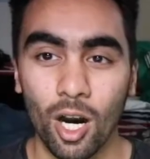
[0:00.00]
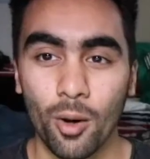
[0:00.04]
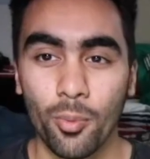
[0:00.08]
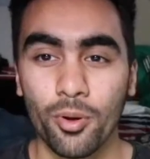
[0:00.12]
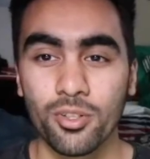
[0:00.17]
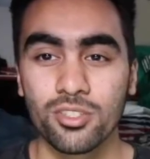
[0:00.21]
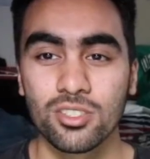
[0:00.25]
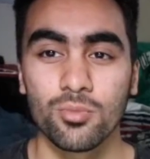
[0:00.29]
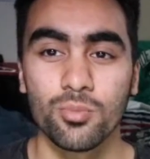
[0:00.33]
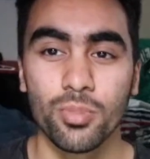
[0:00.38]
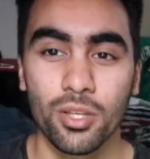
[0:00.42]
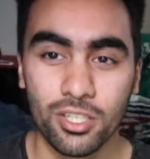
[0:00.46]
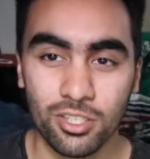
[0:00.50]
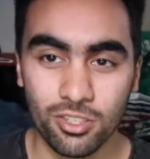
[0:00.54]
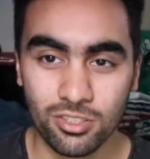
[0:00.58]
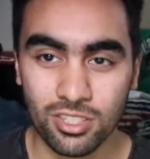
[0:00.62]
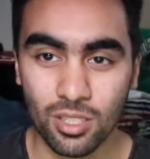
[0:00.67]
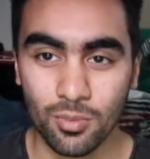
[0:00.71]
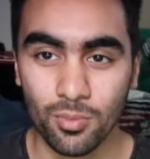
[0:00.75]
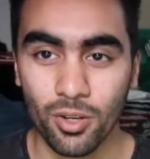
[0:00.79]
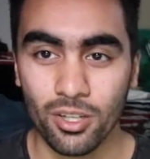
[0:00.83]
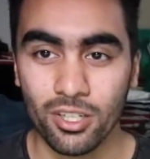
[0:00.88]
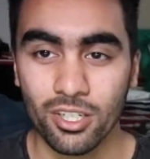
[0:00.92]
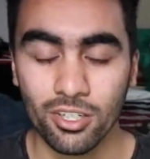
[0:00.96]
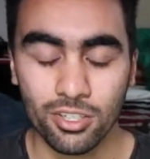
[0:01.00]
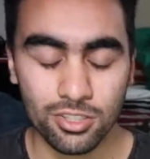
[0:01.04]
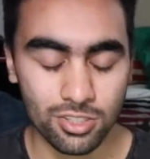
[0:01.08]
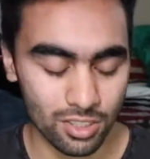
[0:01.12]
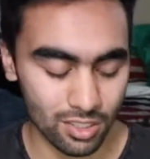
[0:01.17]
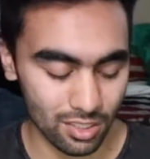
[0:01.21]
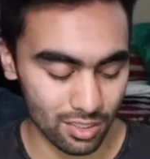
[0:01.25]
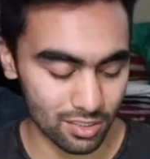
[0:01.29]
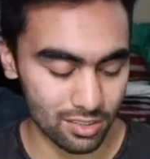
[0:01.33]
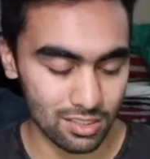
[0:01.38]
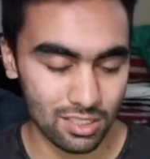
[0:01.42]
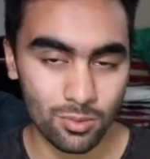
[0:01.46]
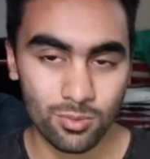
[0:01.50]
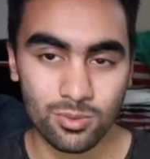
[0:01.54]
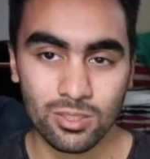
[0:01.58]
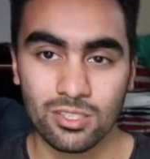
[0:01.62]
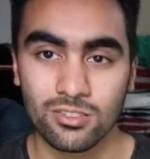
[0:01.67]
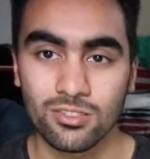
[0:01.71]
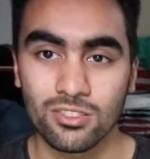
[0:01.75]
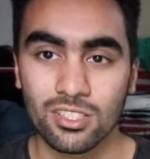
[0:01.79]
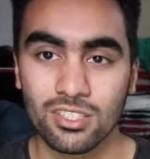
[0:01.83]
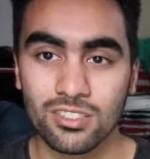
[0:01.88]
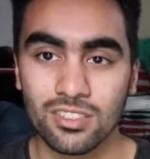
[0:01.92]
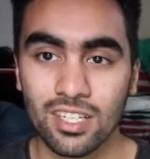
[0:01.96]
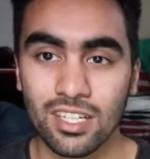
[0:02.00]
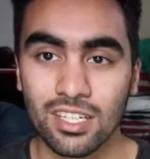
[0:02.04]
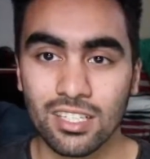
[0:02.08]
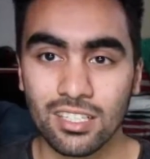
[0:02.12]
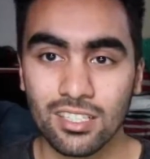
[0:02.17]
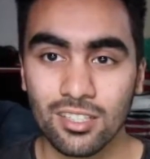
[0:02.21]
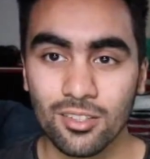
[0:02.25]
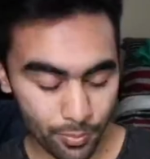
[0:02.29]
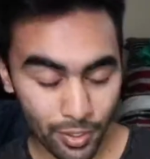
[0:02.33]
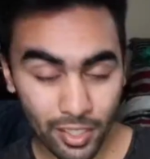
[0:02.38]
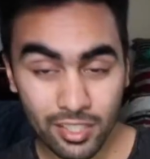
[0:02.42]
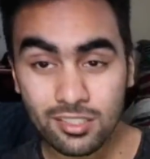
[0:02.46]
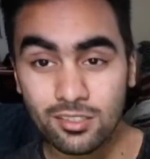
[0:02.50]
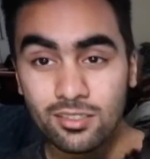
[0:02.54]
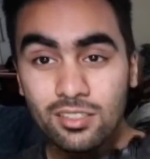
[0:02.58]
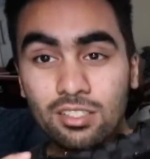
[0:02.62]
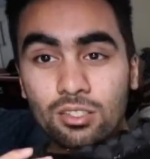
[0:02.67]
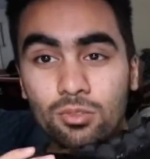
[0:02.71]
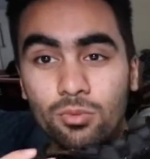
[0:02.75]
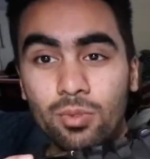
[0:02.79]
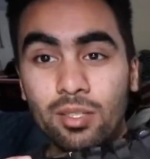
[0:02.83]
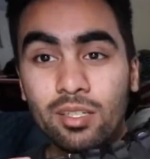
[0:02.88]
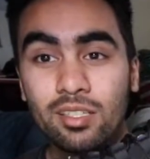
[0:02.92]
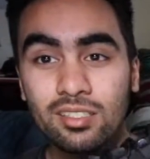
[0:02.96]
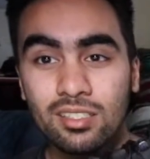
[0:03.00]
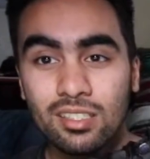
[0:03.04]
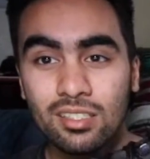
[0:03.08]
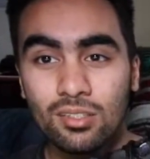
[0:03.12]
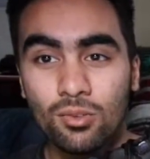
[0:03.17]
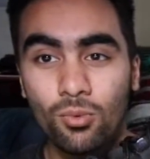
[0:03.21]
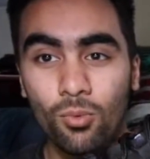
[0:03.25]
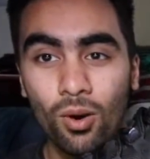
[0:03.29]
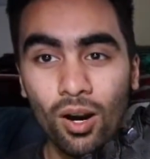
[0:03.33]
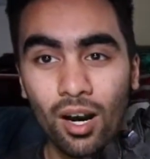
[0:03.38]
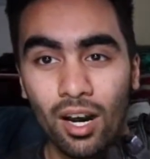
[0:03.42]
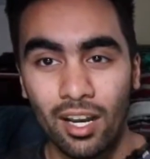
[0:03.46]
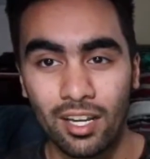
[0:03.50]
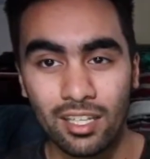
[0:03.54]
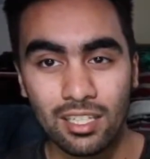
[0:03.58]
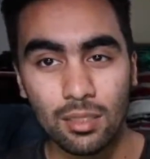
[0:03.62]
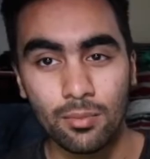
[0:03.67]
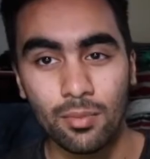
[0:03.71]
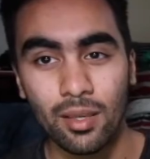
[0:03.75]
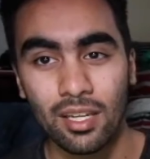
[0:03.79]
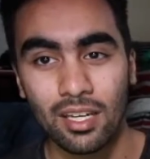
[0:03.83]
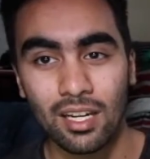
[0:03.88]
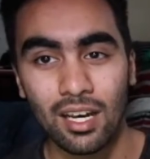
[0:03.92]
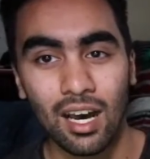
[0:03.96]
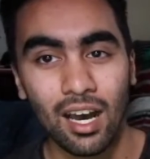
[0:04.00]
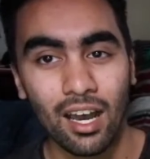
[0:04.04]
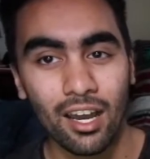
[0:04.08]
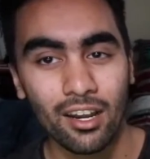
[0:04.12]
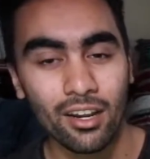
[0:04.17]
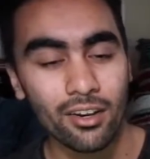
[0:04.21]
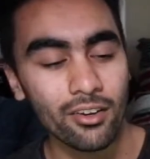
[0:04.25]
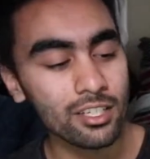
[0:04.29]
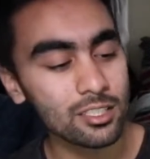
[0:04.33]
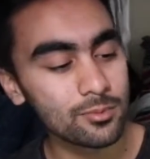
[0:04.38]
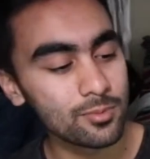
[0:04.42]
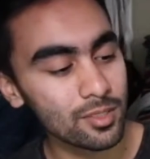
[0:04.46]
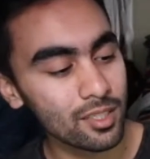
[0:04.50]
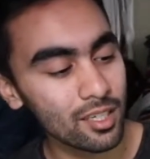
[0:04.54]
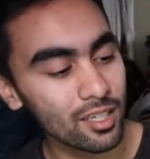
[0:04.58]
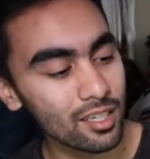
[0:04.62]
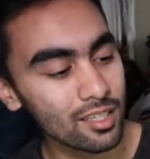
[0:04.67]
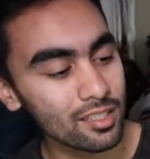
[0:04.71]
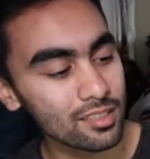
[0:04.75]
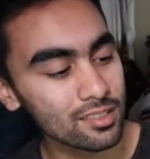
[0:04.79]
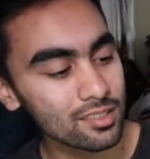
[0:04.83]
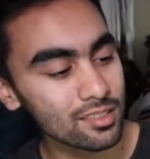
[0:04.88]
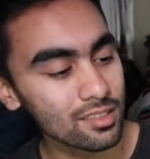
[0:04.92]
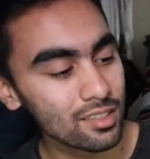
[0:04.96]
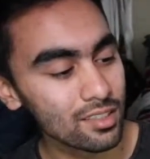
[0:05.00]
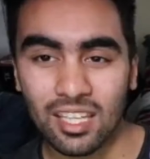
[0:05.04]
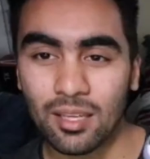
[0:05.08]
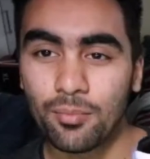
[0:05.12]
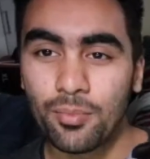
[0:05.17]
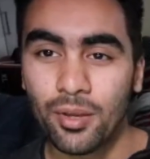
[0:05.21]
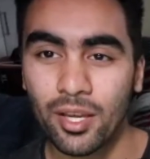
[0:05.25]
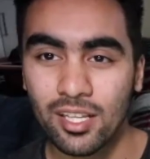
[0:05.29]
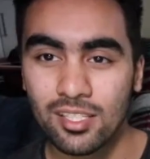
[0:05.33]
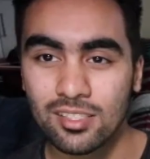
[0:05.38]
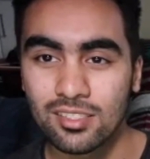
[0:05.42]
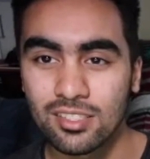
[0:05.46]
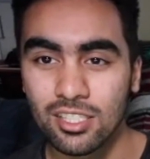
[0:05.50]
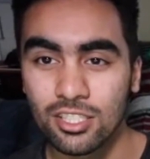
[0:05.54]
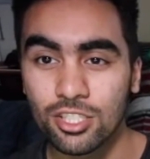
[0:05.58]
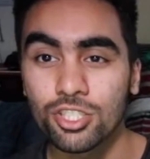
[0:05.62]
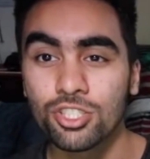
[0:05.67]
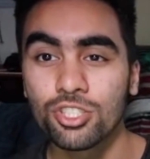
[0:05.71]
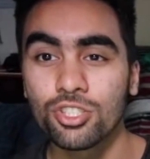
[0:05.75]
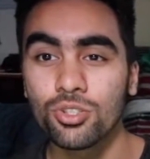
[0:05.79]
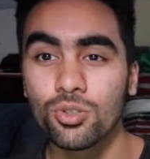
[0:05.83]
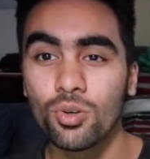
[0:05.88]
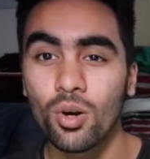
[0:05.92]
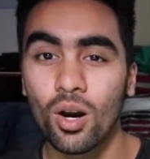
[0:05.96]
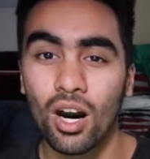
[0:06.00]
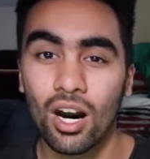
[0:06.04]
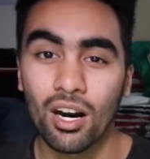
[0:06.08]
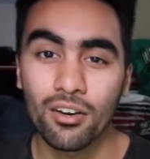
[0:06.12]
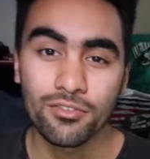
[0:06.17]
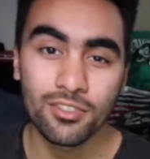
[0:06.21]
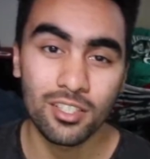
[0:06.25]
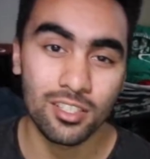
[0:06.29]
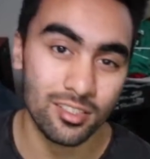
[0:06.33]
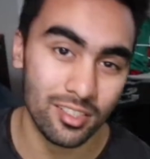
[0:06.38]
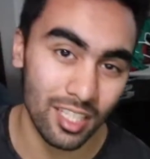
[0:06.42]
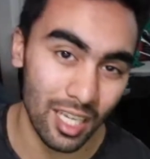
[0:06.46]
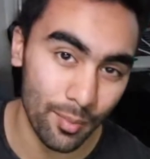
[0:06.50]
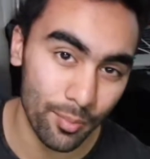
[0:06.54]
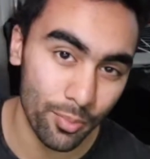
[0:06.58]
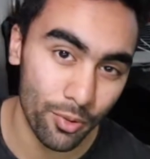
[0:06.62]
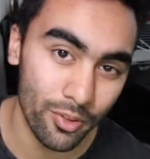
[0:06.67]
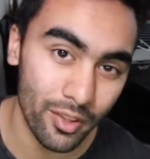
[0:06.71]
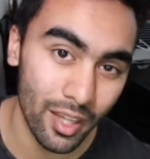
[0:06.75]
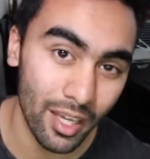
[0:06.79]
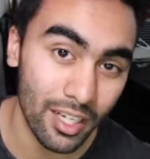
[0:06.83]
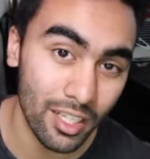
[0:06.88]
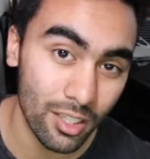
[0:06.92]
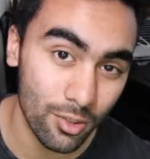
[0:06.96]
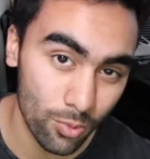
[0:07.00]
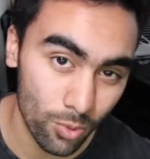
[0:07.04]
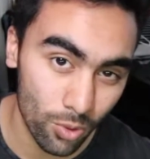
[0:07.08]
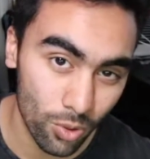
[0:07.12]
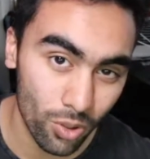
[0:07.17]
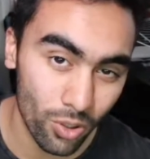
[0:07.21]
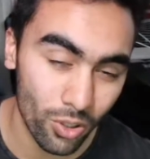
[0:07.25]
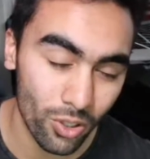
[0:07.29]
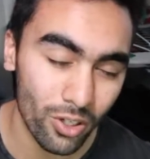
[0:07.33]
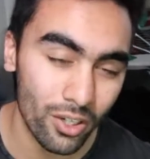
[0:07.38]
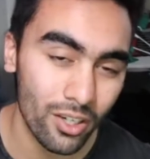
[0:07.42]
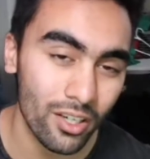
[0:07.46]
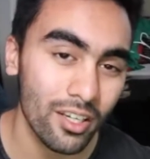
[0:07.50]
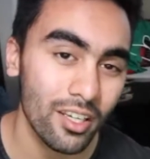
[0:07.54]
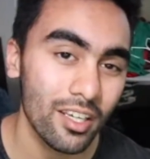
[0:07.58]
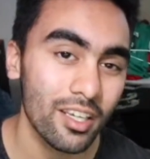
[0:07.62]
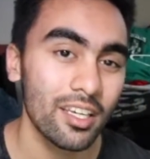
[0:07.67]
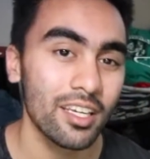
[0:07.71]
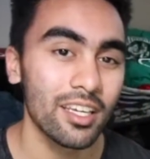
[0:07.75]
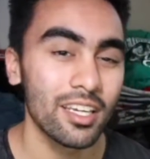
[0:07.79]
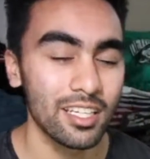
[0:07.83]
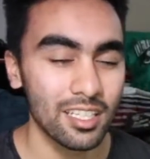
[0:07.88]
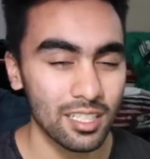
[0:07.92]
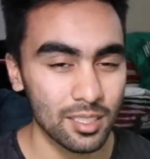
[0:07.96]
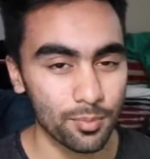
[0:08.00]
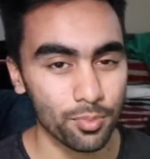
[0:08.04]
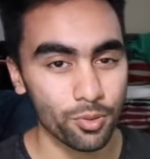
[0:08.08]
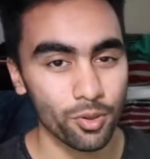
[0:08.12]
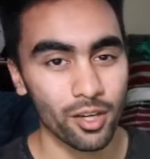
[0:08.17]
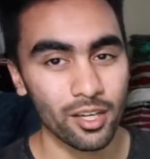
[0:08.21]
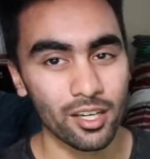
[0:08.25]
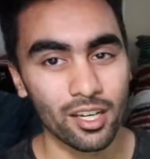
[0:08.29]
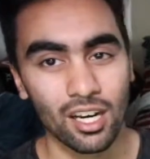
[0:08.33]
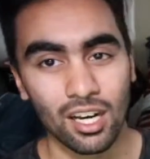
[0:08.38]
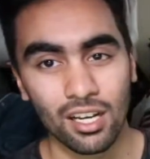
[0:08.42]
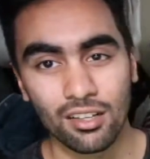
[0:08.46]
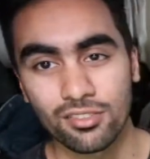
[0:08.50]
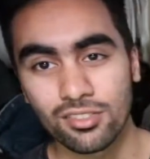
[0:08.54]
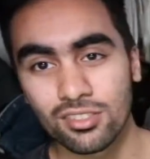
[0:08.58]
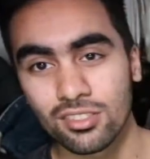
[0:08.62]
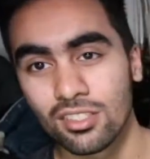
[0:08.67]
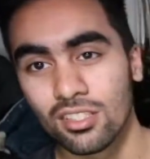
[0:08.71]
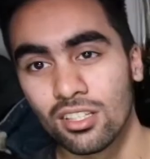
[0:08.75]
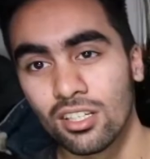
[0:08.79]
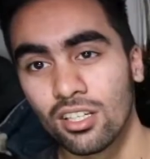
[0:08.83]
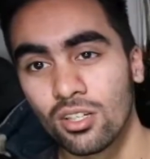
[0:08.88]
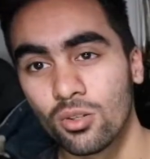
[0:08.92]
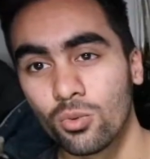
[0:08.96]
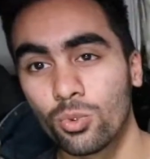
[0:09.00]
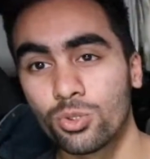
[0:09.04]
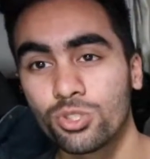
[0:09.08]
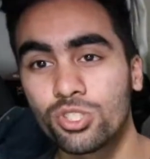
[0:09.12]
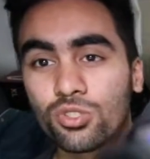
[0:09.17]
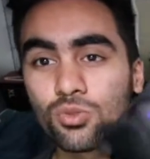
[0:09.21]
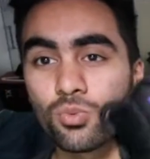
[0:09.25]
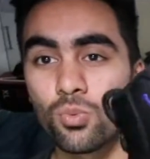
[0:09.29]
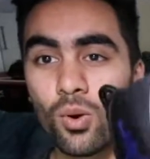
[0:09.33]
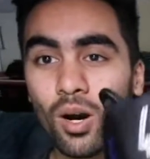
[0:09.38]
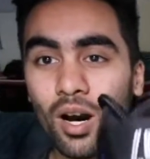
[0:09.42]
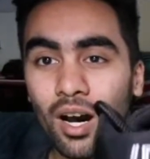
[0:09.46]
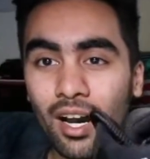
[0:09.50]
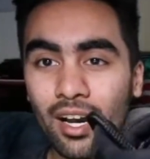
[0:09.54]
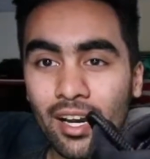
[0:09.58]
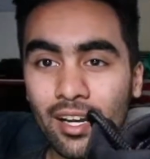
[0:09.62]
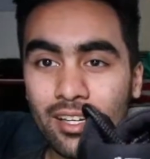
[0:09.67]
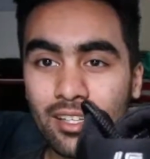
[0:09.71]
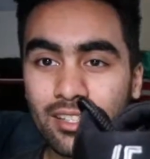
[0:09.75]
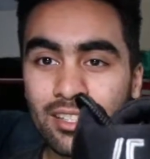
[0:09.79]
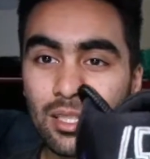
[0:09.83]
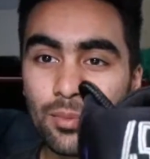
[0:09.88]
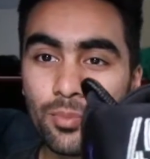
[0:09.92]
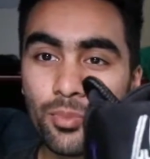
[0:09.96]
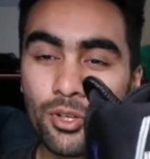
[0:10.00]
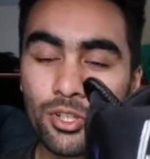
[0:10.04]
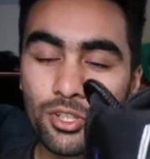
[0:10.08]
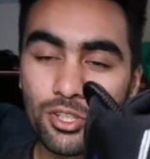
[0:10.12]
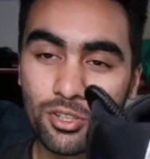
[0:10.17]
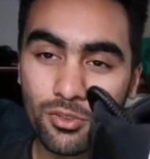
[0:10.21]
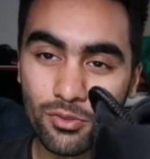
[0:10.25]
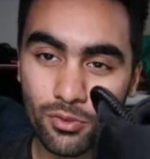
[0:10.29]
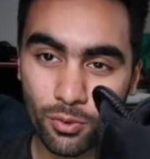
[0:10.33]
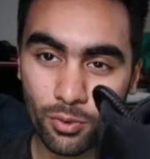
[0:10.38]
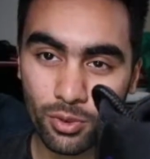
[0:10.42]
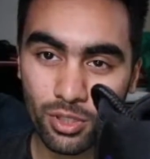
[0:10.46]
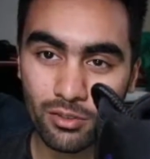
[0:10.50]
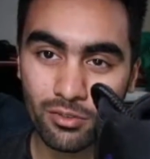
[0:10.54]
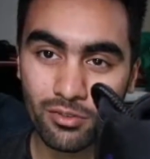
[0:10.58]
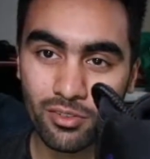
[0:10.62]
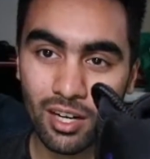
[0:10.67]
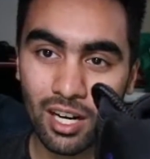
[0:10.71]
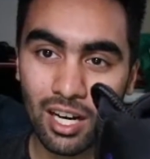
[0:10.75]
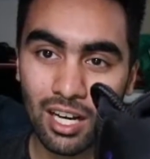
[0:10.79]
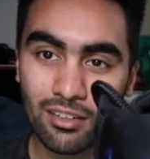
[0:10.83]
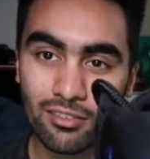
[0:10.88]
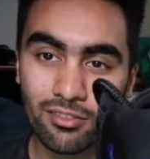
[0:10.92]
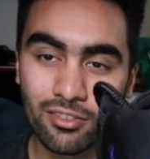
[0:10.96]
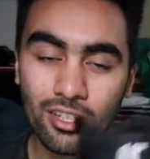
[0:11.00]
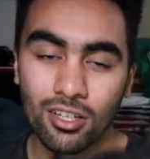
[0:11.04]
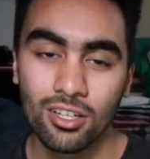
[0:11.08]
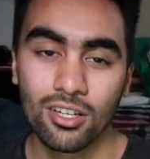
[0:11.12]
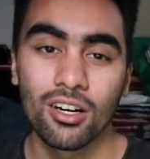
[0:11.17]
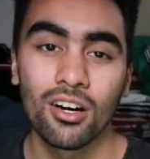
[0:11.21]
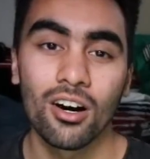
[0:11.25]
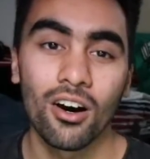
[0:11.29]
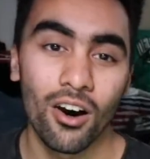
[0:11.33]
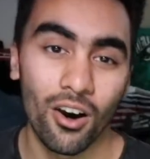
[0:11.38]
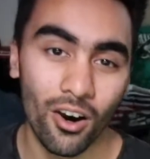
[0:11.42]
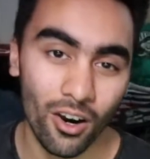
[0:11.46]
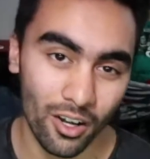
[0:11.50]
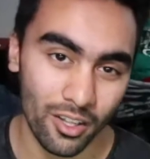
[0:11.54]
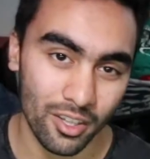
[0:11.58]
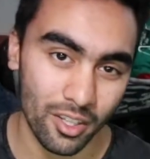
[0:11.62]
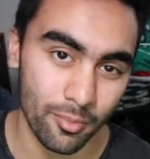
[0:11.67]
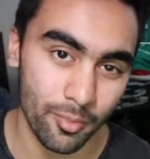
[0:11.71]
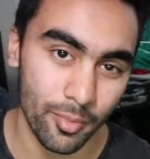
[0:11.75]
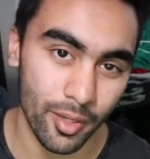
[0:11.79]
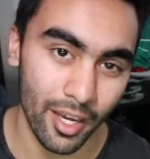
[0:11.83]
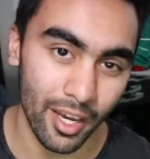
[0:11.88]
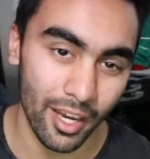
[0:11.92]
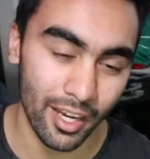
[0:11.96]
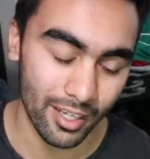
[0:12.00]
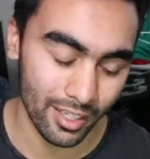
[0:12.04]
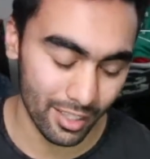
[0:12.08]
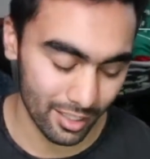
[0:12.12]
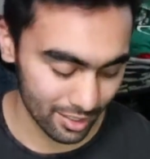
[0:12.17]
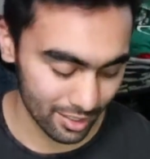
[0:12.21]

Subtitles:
I'll put some pictures up on here so you can see what they look like. Basically, the reason why they made it higher is because they based this shoe off the sample that he wore in the playoffs, which is why they put the 45 on the back.